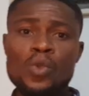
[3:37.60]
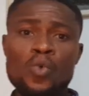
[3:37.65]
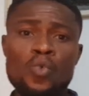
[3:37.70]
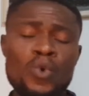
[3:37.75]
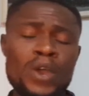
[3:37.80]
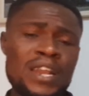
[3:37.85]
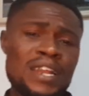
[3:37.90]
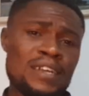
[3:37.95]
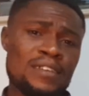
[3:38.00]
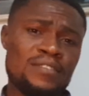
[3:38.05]

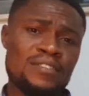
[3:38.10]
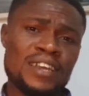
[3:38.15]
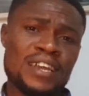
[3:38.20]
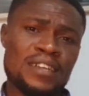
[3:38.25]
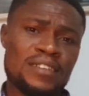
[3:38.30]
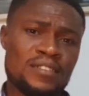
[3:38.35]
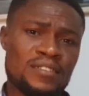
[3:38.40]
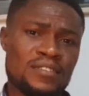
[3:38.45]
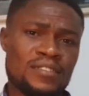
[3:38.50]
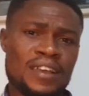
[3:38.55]
when a
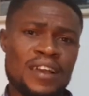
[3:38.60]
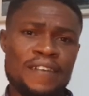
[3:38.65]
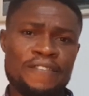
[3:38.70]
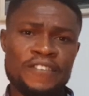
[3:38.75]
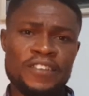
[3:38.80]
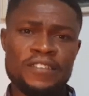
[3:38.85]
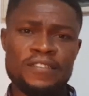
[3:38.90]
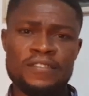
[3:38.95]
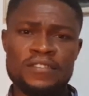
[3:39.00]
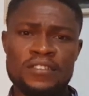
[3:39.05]
child is
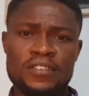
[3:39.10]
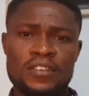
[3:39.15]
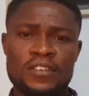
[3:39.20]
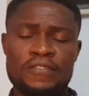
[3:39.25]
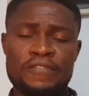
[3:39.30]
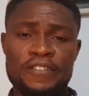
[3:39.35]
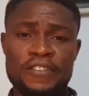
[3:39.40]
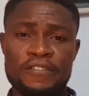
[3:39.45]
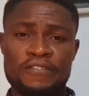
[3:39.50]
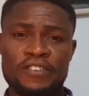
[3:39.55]
having
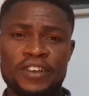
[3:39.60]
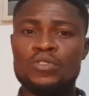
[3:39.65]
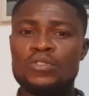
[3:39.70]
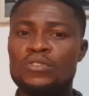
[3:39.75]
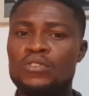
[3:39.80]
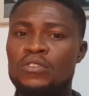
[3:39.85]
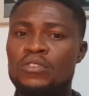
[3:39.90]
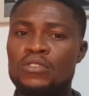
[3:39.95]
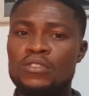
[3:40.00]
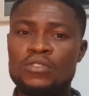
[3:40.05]
fever,
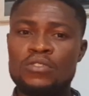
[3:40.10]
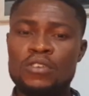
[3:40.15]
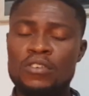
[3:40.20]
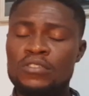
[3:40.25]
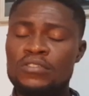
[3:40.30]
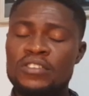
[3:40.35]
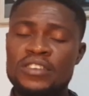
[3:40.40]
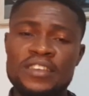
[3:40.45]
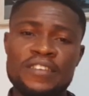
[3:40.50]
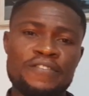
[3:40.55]

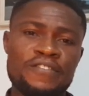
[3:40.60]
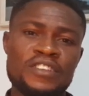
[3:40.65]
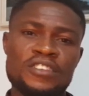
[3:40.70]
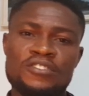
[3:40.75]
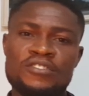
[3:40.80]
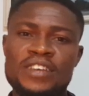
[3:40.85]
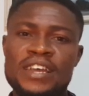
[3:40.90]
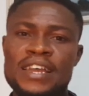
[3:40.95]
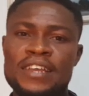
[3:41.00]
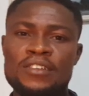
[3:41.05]
don't give the
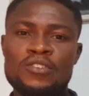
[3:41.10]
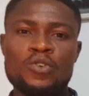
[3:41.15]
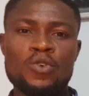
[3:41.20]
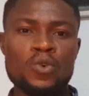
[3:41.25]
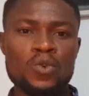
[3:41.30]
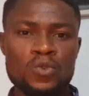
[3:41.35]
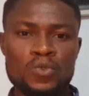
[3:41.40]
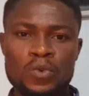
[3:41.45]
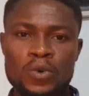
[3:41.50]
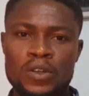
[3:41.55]
child
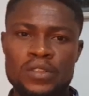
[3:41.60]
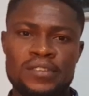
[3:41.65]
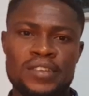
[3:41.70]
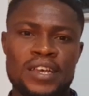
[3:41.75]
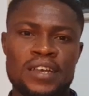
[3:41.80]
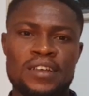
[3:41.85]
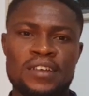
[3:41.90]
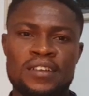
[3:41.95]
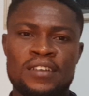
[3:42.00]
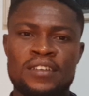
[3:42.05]
cold
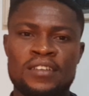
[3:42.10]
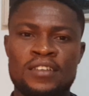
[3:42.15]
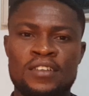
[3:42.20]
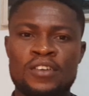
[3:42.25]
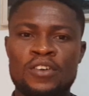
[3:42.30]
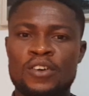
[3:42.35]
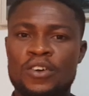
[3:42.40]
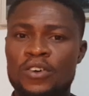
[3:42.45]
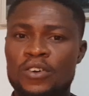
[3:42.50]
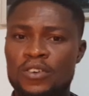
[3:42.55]
water,
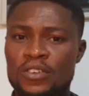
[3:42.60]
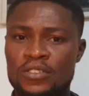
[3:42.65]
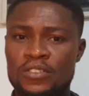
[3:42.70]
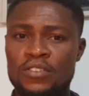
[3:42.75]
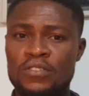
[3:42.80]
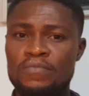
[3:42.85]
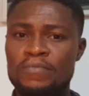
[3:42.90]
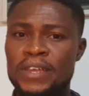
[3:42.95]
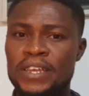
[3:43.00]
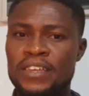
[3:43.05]
or
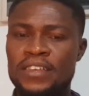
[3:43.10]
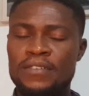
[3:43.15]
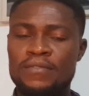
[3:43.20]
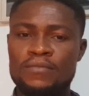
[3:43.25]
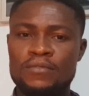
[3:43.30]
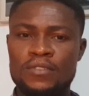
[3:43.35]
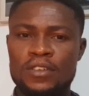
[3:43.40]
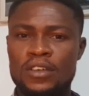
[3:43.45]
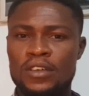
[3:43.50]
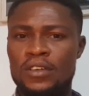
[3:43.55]
don't make
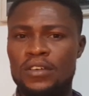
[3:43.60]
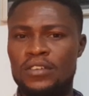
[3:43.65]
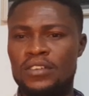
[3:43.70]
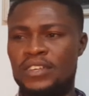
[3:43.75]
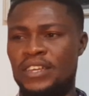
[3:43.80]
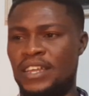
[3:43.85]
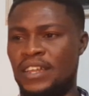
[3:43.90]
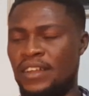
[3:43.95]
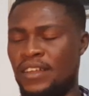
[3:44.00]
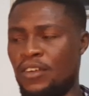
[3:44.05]
him
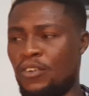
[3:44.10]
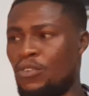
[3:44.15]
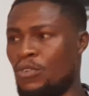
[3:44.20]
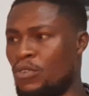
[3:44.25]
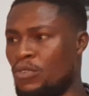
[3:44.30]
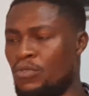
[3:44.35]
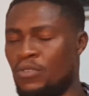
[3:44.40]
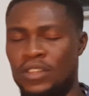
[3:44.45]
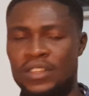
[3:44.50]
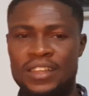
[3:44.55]
get a
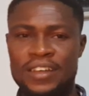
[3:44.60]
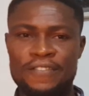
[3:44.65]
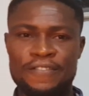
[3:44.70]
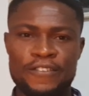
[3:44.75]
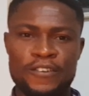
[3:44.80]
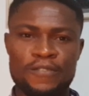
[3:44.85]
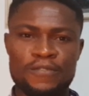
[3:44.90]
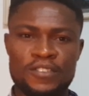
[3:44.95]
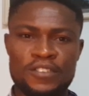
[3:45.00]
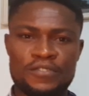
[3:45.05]
cold water
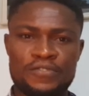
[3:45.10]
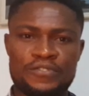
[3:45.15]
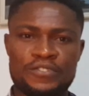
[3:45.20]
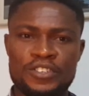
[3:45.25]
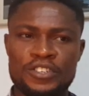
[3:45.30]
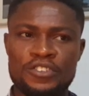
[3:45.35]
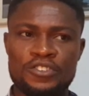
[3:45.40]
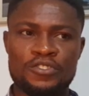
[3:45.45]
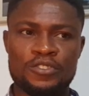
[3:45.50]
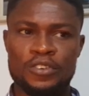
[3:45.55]
from the
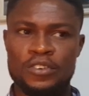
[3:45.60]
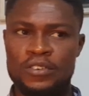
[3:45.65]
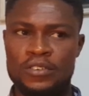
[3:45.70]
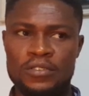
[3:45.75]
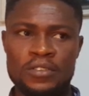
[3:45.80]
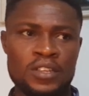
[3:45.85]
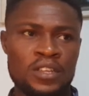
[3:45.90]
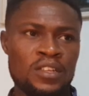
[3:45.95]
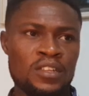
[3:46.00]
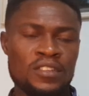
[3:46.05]
fridge,
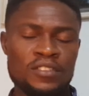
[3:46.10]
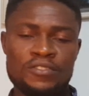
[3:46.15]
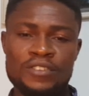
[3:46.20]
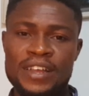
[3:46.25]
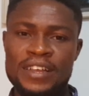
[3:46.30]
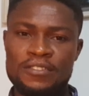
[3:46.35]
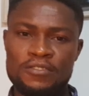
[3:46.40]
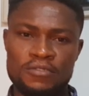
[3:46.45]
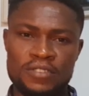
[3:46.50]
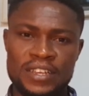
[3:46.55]
or
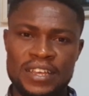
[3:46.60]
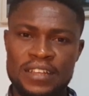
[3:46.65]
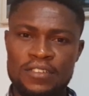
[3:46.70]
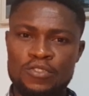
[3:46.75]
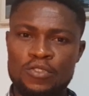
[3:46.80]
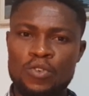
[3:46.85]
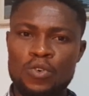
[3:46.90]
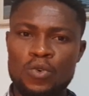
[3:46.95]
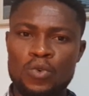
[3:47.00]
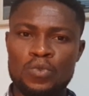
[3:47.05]
try to
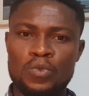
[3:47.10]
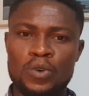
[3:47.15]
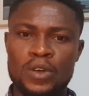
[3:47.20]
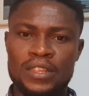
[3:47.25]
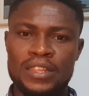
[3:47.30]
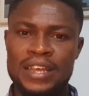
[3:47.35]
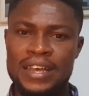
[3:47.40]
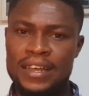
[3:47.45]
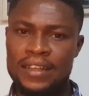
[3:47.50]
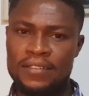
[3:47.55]
get cold
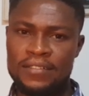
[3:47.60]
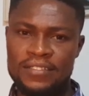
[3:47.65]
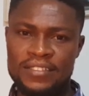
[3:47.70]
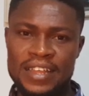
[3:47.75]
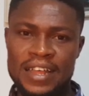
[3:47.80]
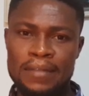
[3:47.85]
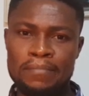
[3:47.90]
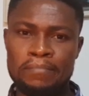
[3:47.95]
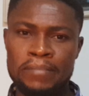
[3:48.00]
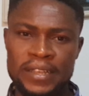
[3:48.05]
water and
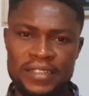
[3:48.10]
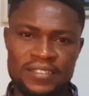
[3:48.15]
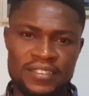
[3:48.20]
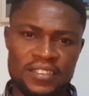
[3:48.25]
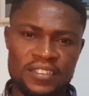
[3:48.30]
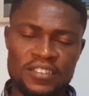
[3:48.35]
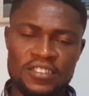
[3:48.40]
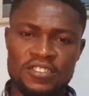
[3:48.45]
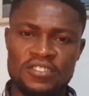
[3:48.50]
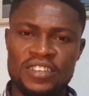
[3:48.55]
start
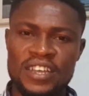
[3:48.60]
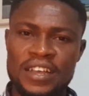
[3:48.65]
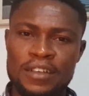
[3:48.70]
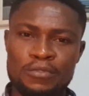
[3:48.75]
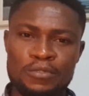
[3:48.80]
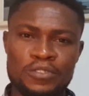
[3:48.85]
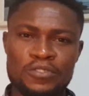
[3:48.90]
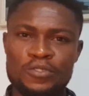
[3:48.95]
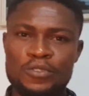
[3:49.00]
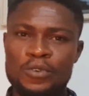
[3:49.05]
bathing the
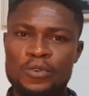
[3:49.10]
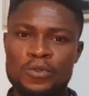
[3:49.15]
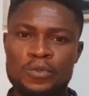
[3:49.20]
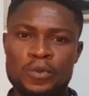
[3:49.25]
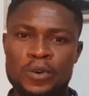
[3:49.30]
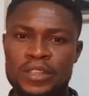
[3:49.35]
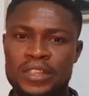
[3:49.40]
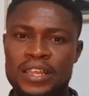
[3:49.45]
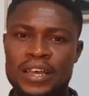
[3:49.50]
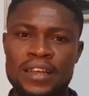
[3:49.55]
child with cold
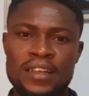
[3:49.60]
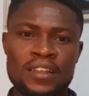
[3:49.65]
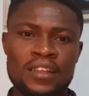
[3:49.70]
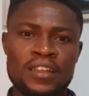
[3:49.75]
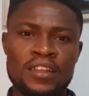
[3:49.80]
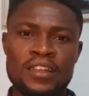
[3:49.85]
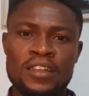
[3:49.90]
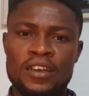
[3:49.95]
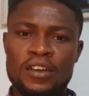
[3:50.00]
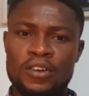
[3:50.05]
water,
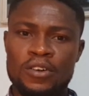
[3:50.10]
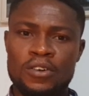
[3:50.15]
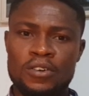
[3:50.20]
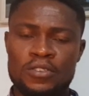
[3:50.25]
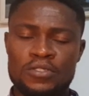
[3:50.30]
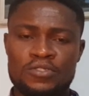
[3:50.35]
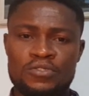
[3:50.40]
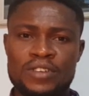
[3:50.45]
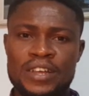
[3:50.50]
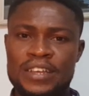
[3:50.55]

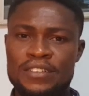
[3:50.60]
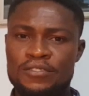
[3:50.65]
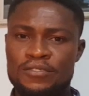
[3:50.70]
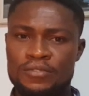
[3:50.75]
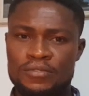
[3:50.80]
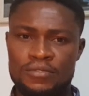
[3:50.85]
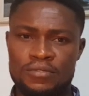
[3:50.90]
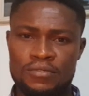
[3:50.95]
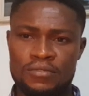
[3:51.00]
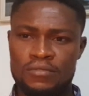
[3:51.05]
or try
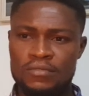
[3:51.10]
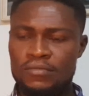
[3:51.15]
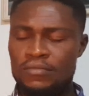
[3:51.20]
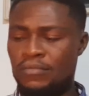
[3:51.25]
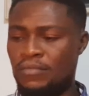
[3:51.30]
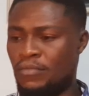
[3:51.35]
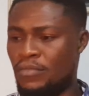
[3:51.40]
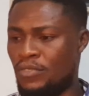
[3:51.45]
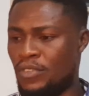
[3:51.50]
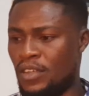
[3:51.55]
to